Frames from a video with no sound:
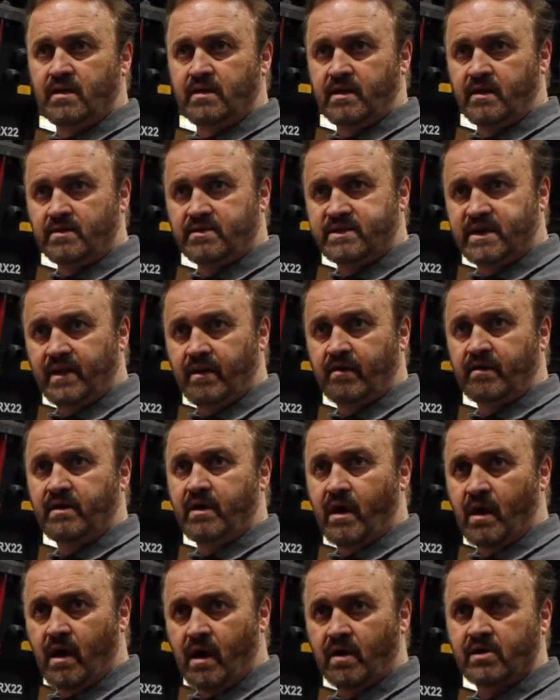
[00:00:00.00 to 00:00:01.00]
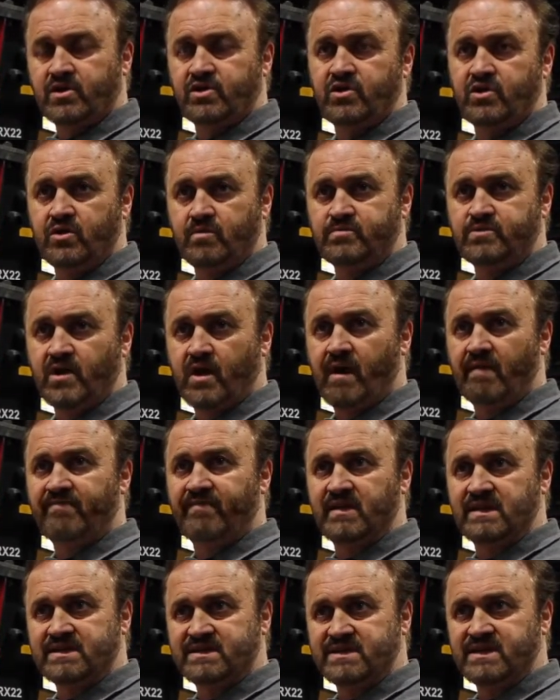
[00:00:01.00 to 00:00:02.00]
They're tearing the hard tubes off
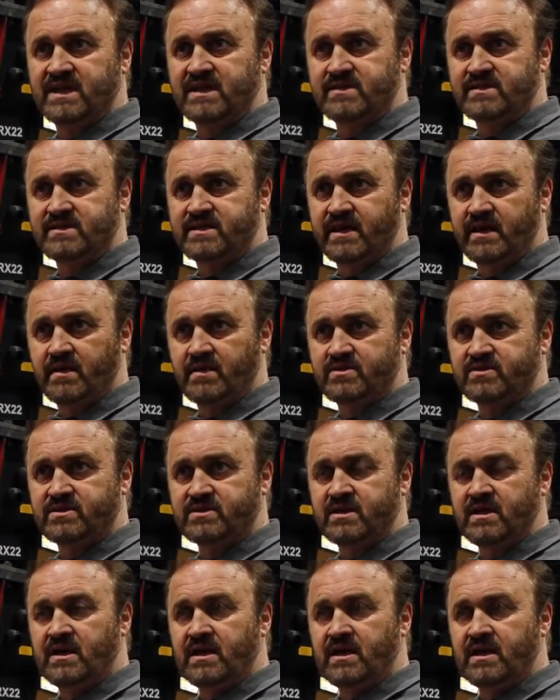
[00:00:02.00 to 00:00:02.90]
of the skid steers.